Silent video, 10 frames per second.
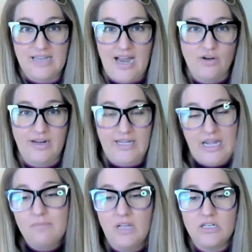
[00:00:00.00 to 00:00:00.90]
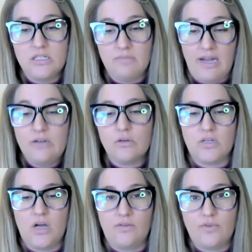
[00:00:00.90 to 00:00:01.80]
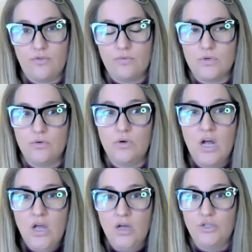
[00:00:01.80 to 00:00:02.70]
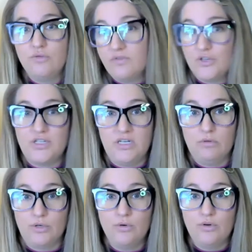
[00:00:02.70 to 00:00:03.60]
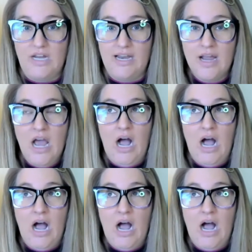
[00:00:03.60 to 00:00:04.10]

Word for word: I, you know, I came into Microsoft through university recruiting.